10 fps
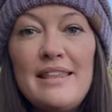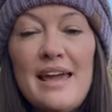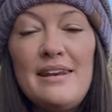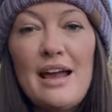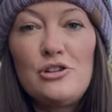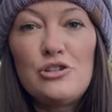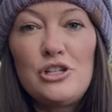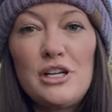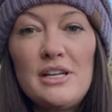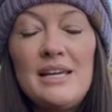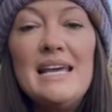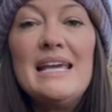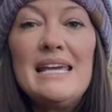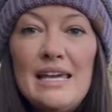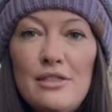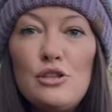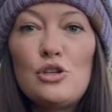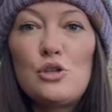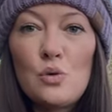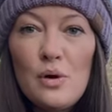that nitrogen in the
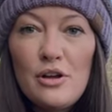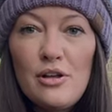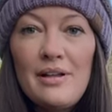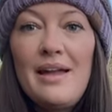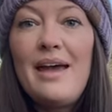soil